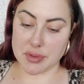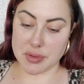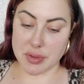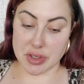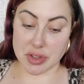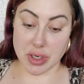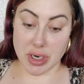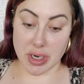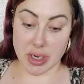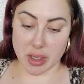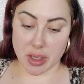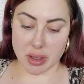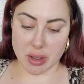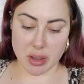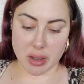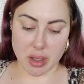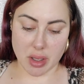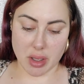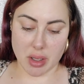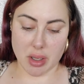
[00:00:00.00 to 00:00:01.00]
so I try
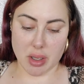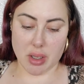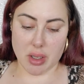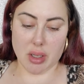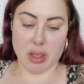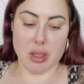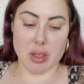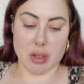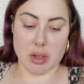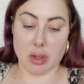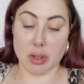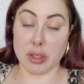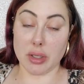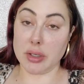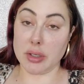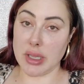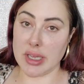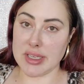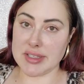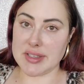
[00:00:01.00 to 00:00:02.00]
to go a
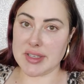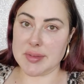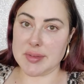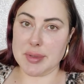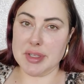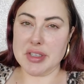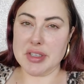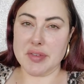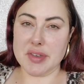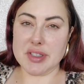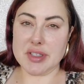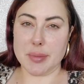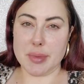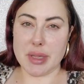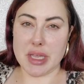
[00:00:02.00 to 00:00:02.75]
little less expensive on some of